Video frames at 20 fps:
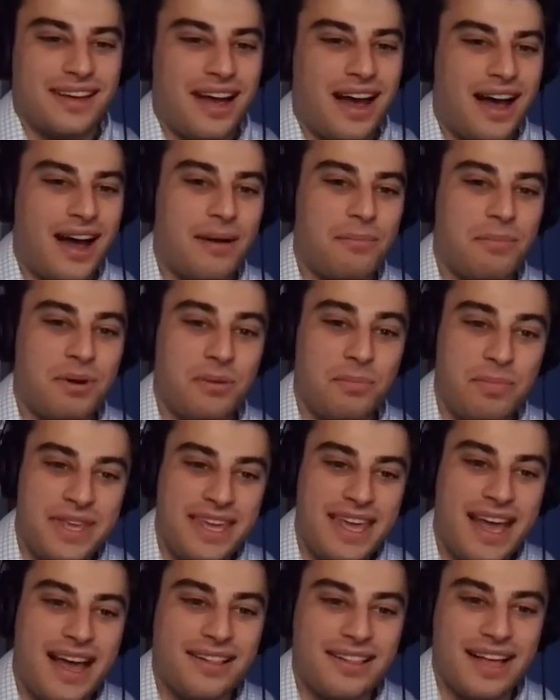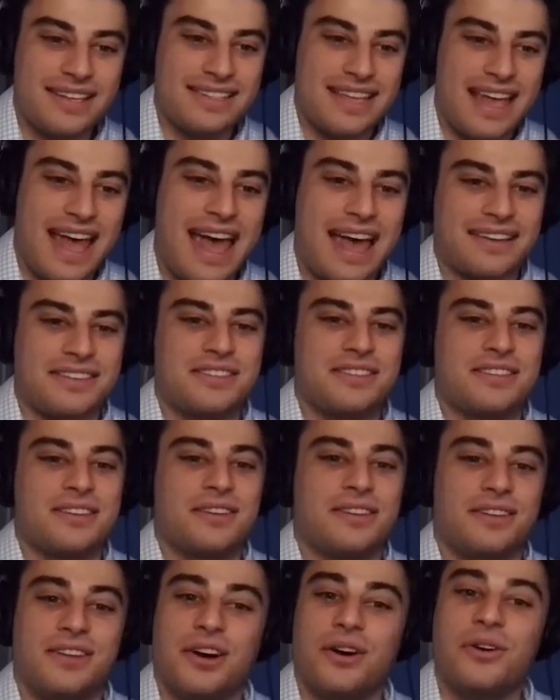but PLSX,
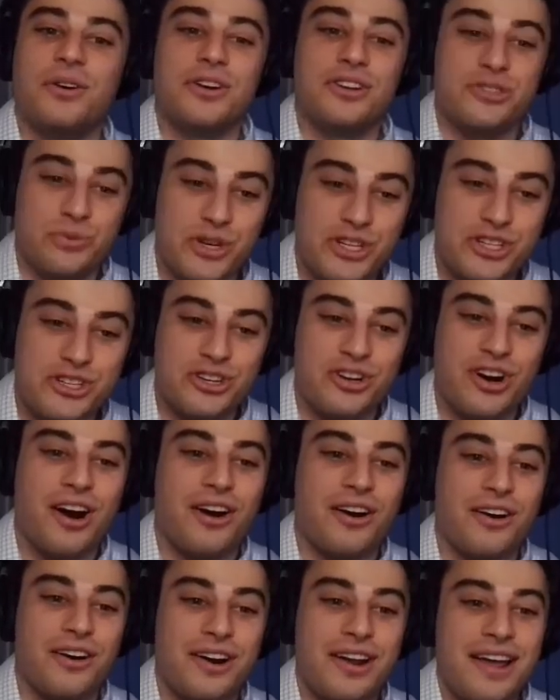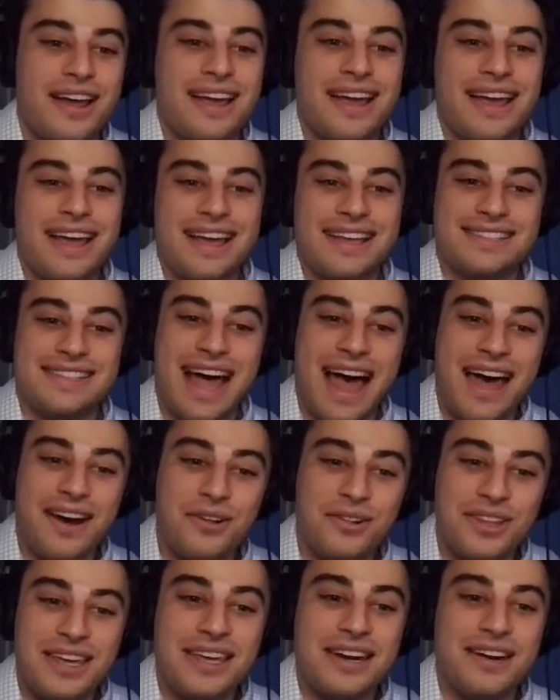you know, because Richard Hart is not
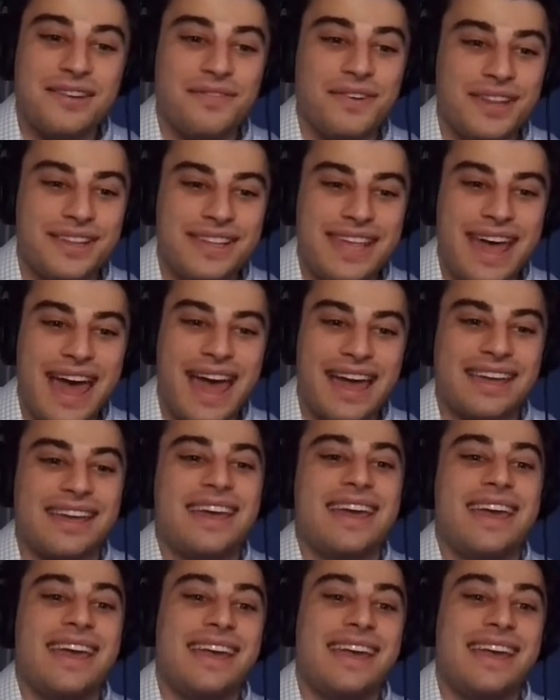only in it for the tech,